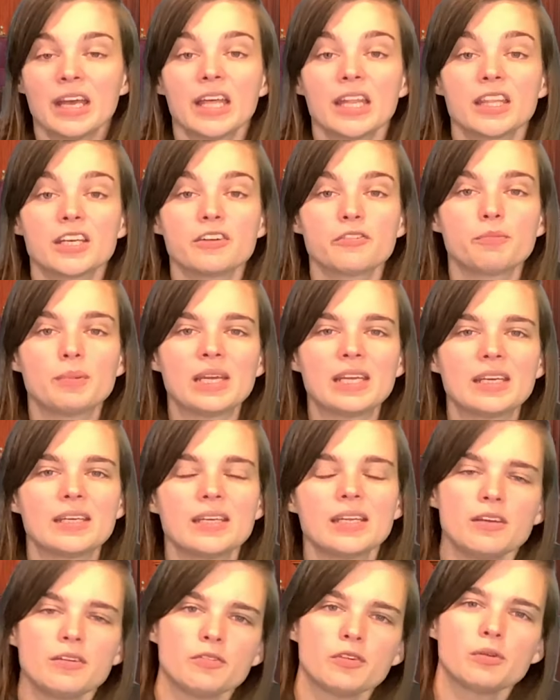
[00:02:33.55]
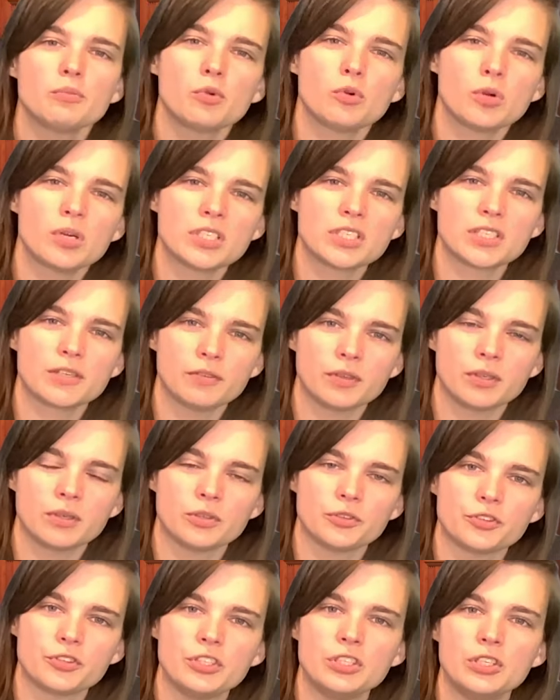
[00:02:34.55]
that have made it even more
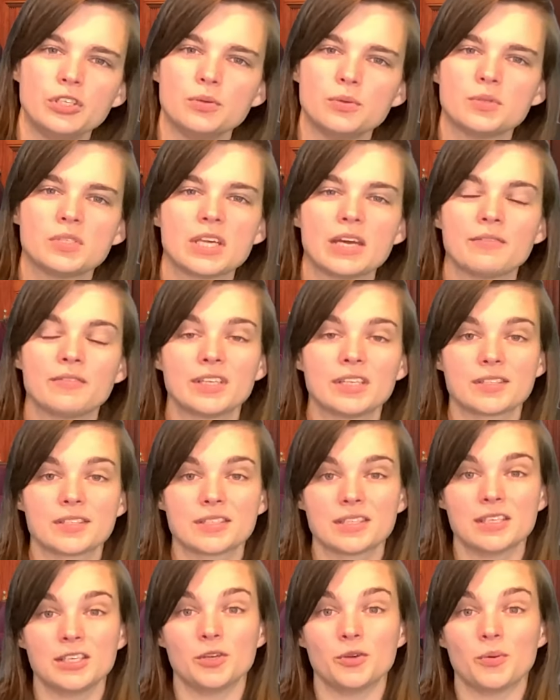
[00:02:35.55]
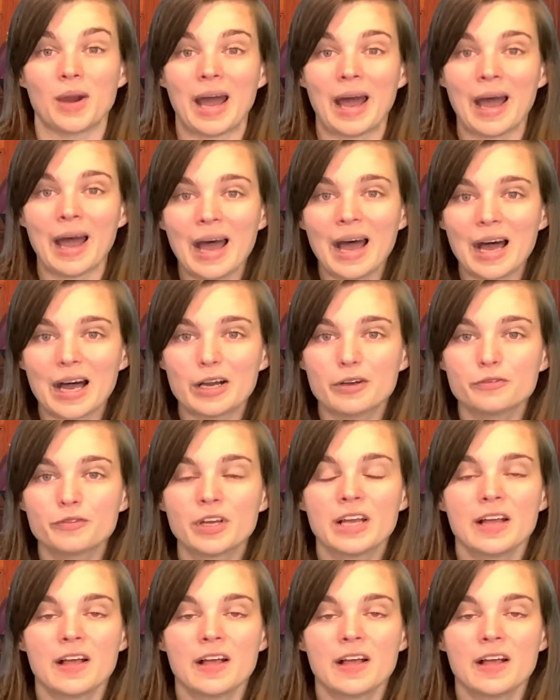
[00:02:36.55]
difficult to use evidence that you have